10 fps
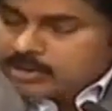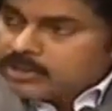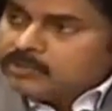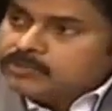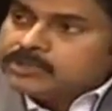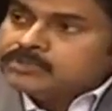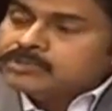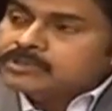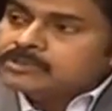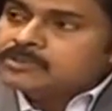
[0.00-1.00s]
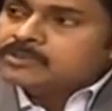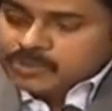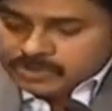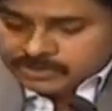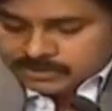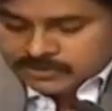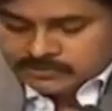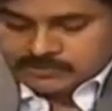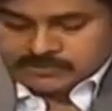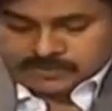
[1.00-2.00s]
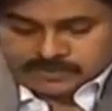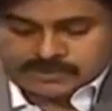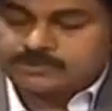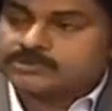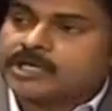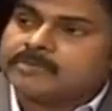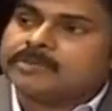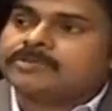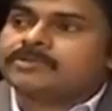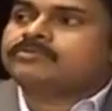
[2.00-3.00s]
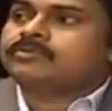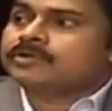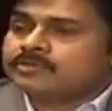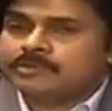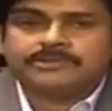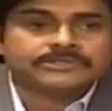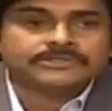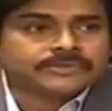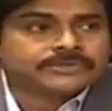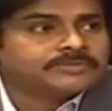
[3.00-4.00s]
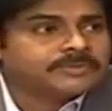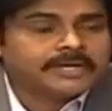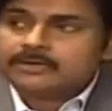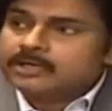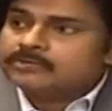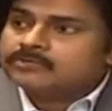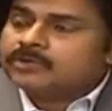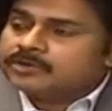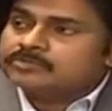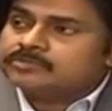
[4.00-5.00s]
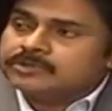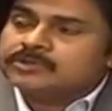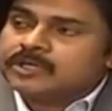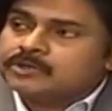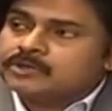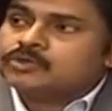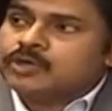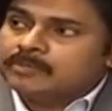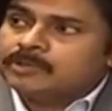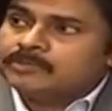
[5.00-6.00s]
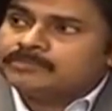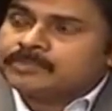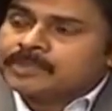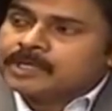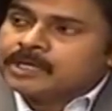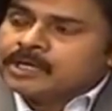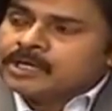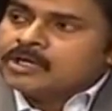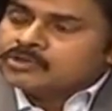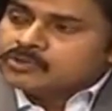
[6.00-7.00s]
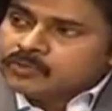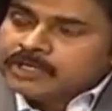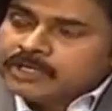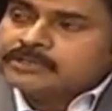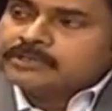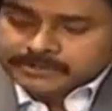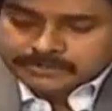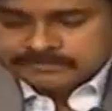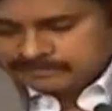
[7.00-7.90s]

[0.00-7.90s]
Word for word: every individual is a product of his time and environment. This was my environment. I grew up. So finally,